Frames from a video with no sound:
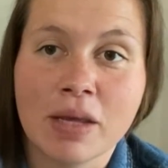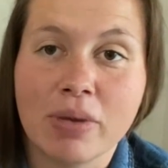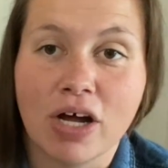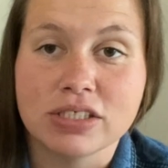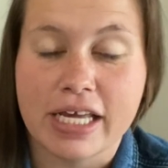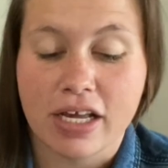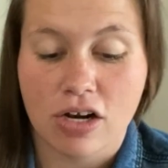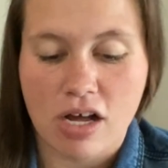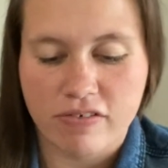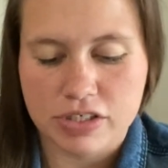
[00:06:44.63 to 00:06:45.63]
But I'll take it
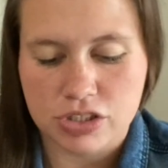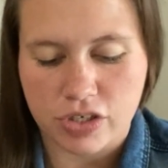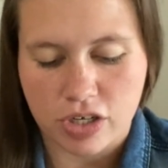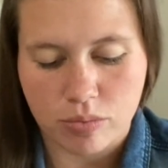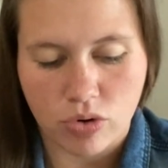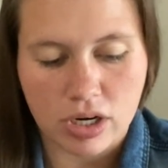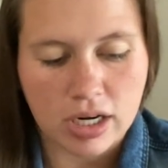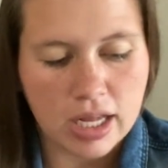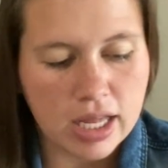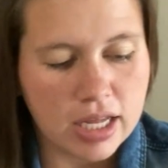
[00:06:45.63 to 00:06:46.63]
off and show you more.
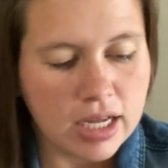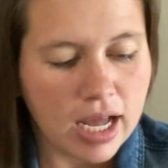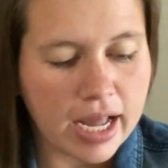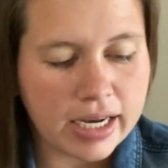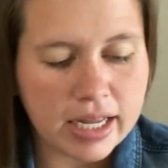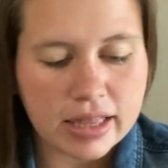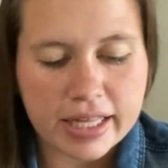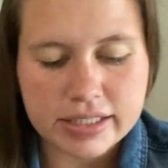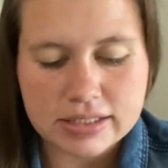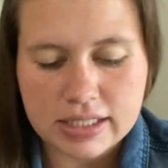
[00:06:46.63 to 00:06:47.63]
I knit
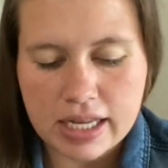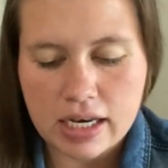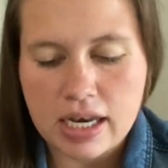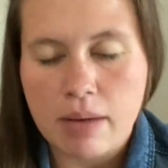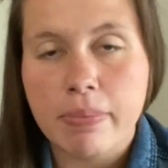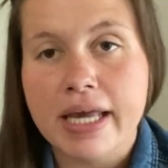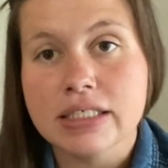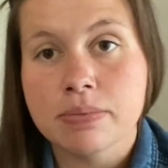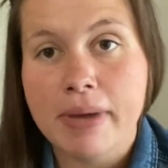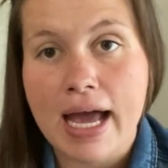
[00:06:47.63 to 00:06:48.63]
this in Knit
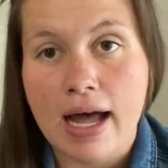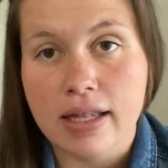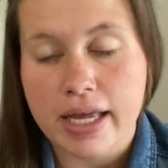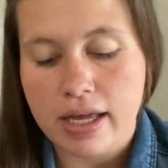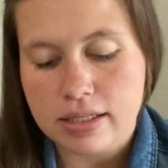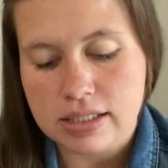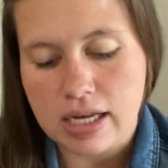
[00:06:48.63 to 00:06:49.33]
Picks palette.